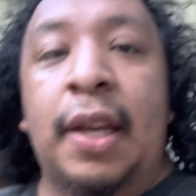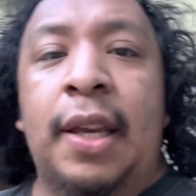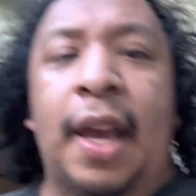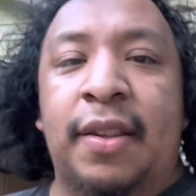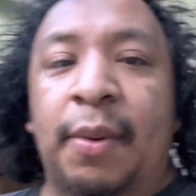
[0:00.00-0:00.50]

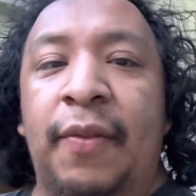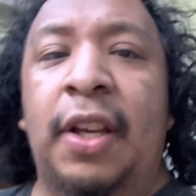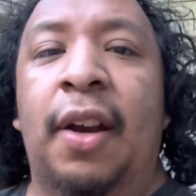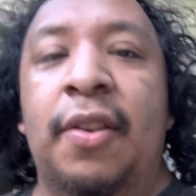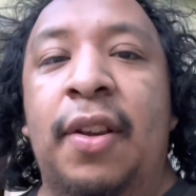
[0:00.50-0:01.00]
Yeah, some of the
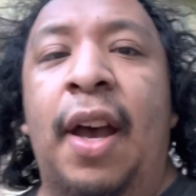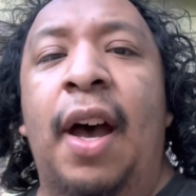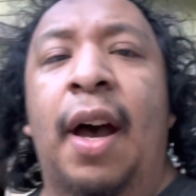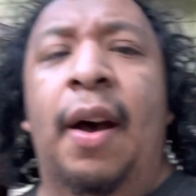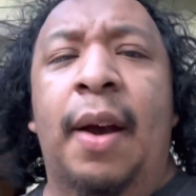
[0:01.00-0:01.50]
videos
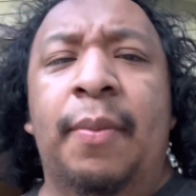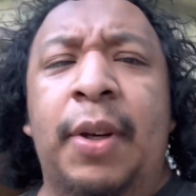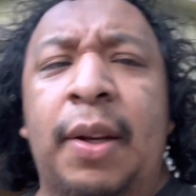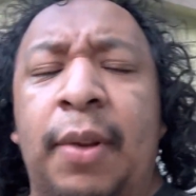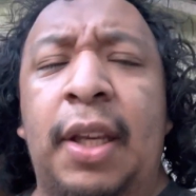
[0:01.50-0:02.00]

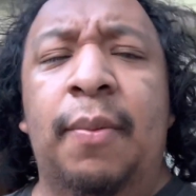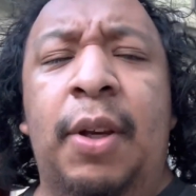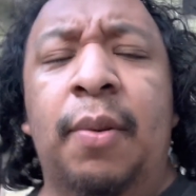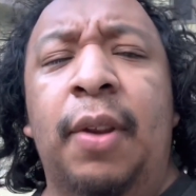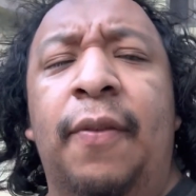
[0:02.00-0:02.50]
we
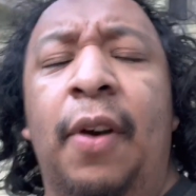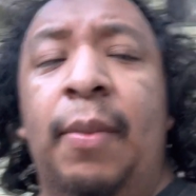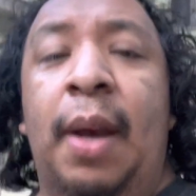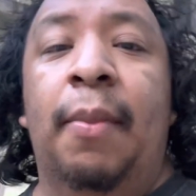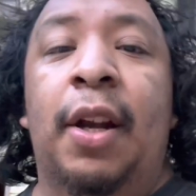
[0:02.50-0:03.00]
couldn't really film
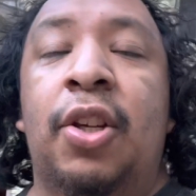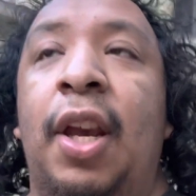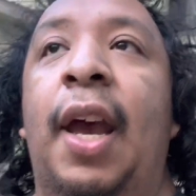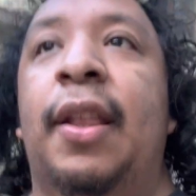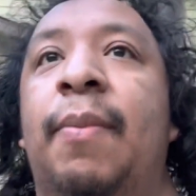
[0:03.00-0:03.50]
that much
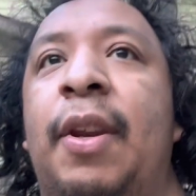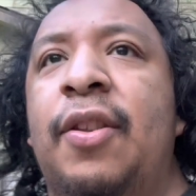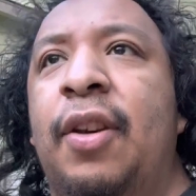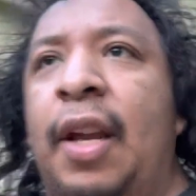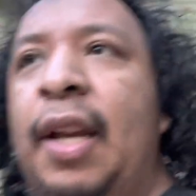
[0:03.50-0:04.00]
at the
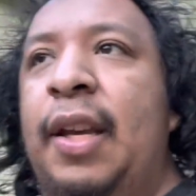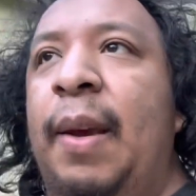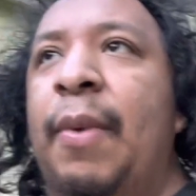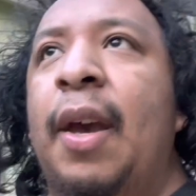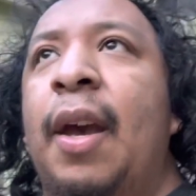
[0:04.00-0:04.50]
Minnesota United
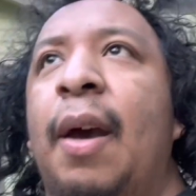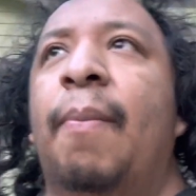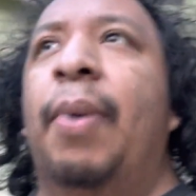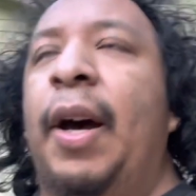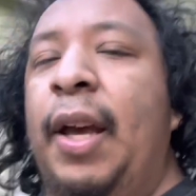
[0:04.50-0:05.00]
game,
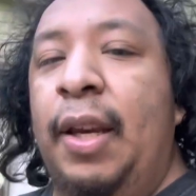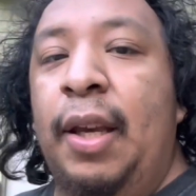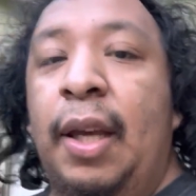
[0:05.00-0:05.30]
but